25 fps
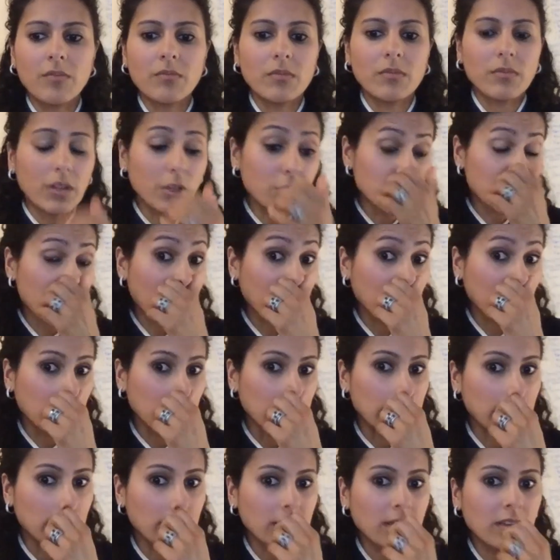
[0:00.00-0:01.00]

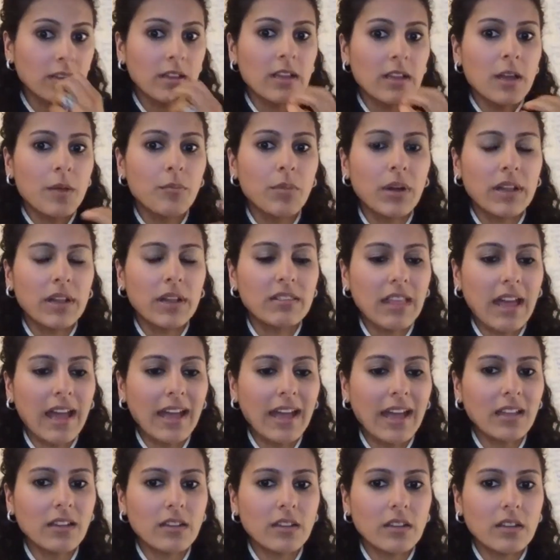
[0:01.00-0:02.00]
adrenaline, but
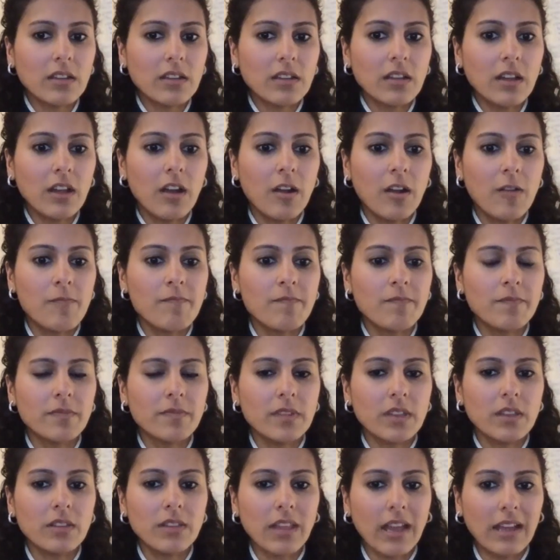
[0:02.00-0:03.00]
that
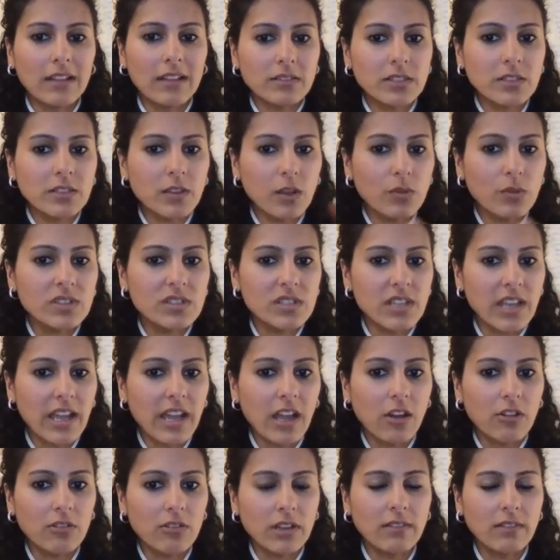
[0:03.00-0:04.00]
slows
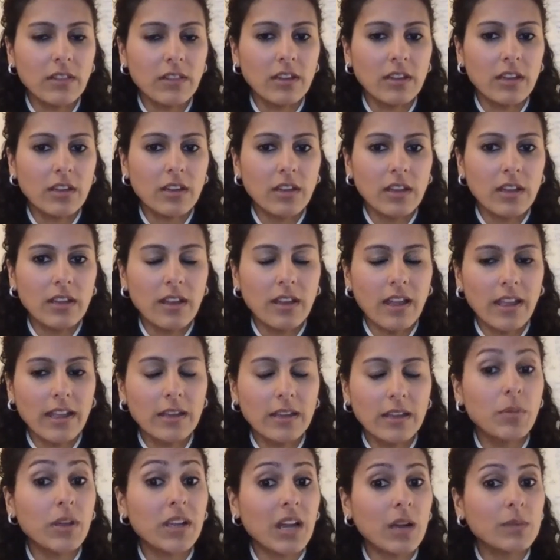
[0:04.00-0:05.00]
down, and then it
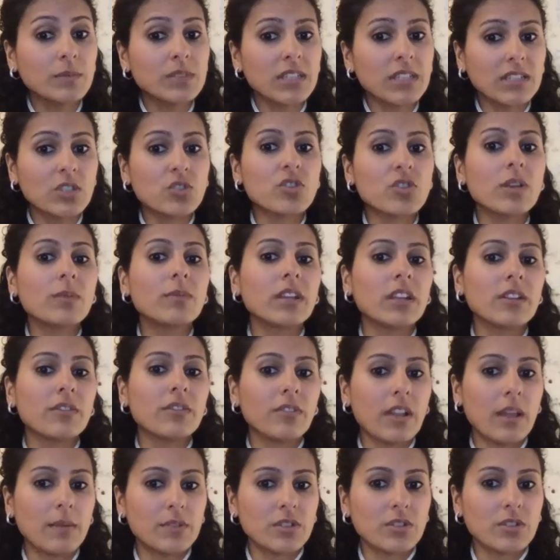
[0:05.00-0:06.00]
becomes extremely
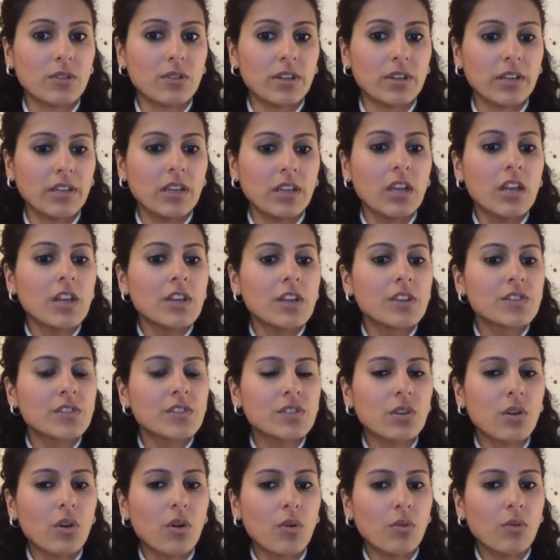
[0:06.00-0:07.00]
inflammatory.
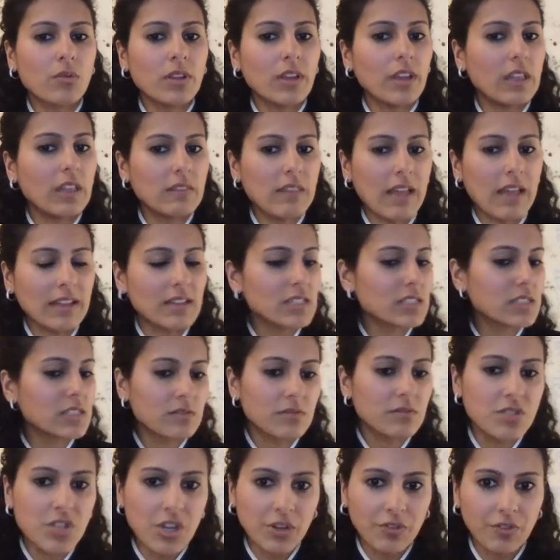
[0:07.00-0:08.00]
So that is
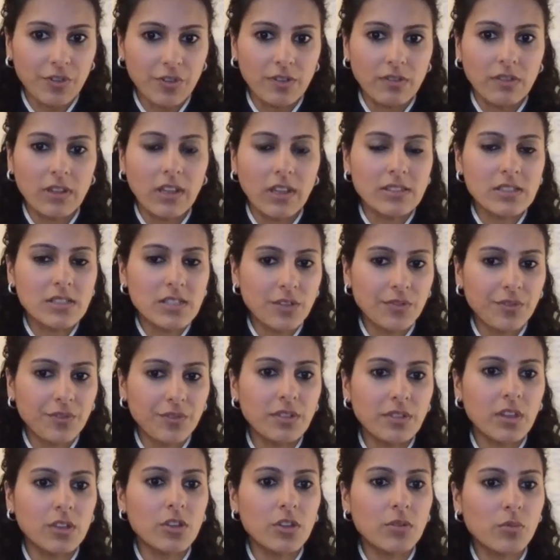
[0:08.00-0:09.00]
different. That's different
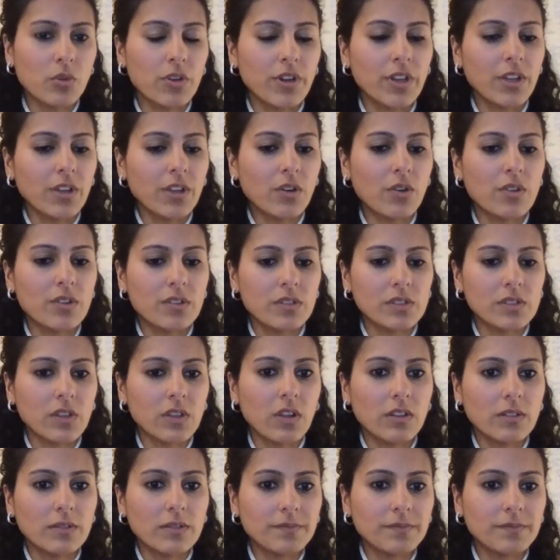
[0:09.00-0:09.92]
than your morning cortisol.